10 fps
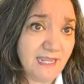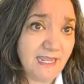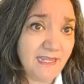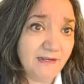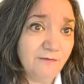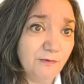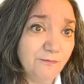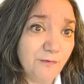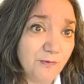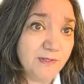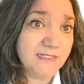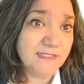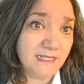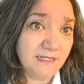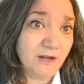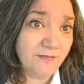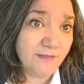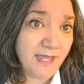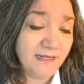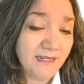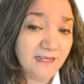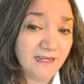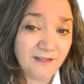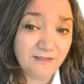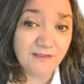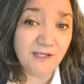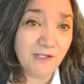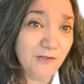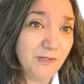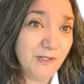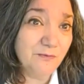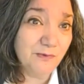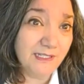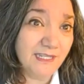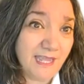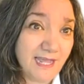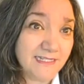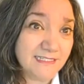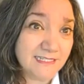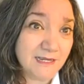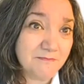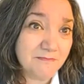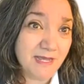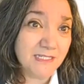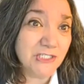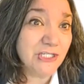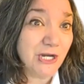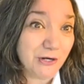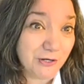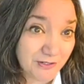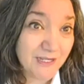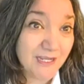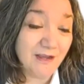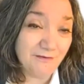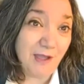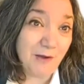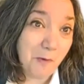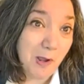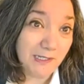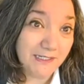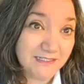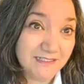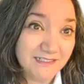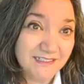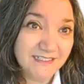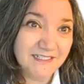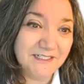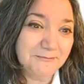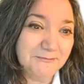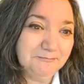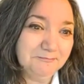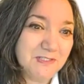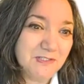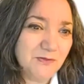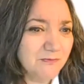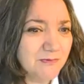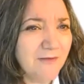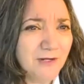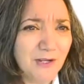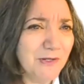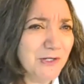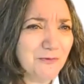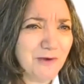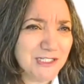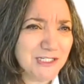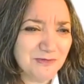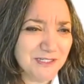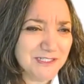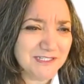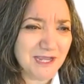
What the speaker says: And if you focus in on that, I think that you can really get some share of that wallet. So I forget what your question was.